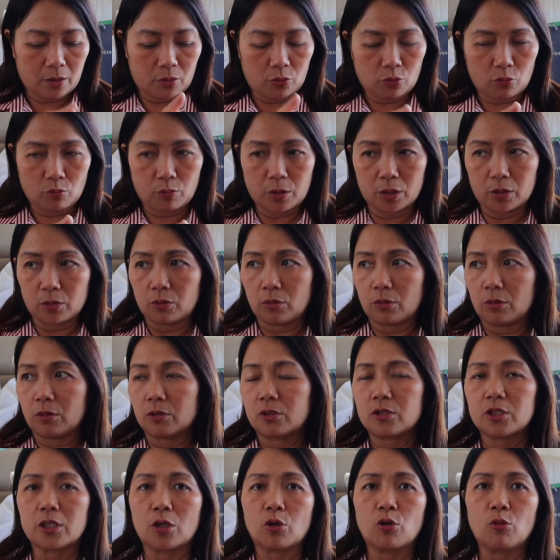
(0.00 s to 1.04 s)
ano ba to?
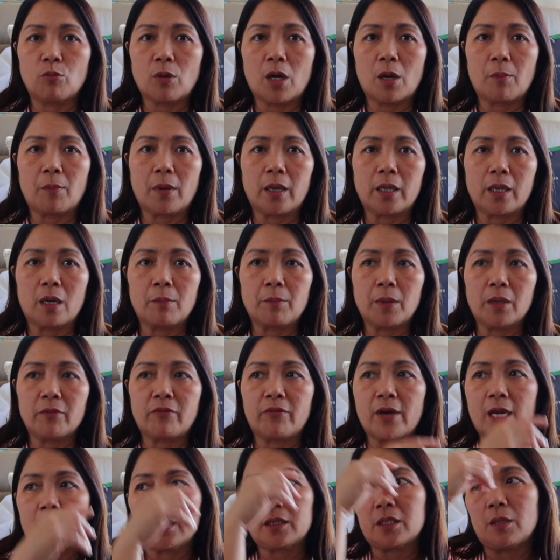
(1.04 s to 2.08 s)
Check ko mamaya. May
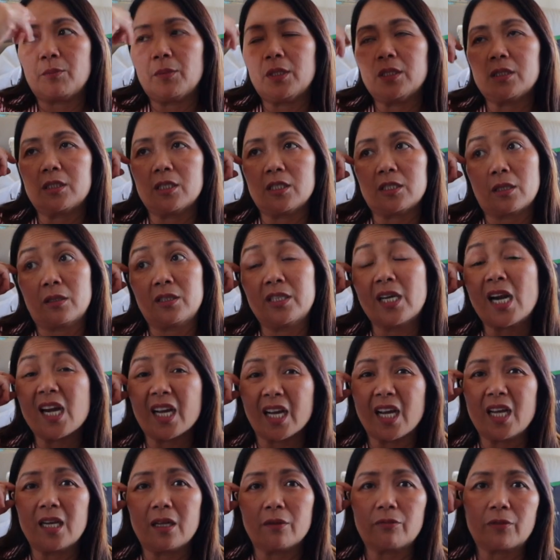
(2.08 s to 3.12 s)
vitamin C siya.
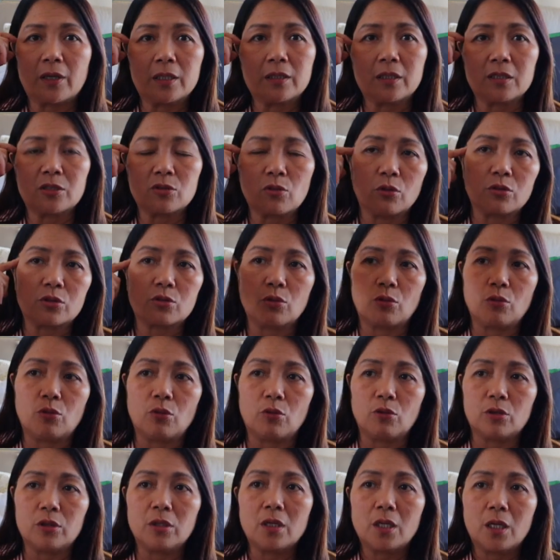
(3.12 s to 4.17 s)
Drunkelephant is also
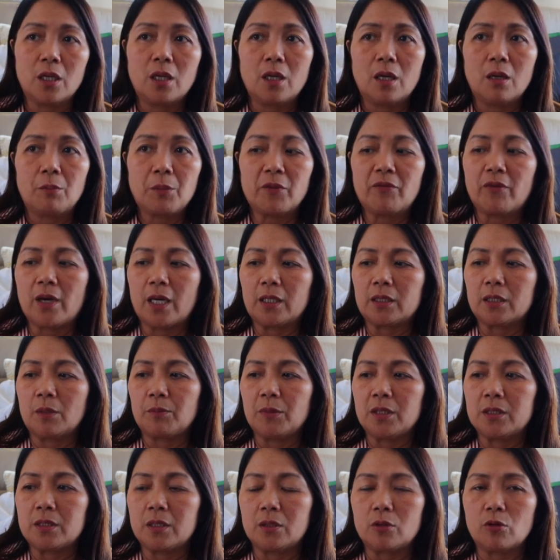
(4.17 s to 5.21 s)
good. May
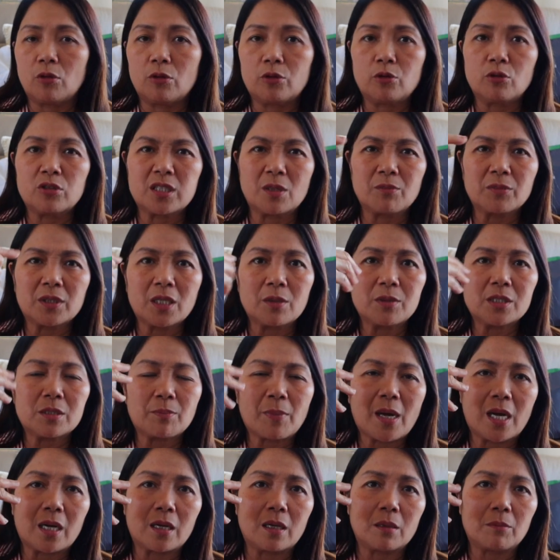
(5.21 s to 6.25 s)
vitamin C. Although sometimes
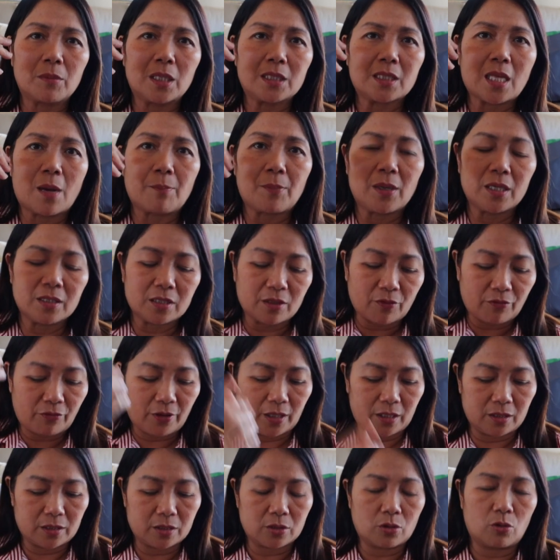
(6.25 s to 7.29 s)
parang matapang sa
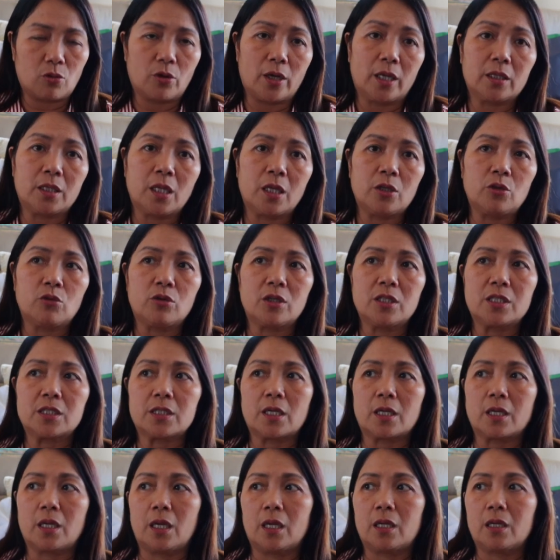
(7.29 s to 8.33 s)
face ko. And then yung
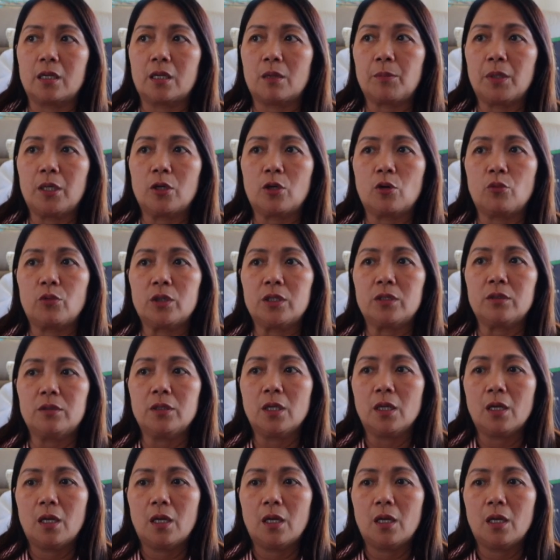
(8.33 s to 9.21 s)
isa rin na nabili ko with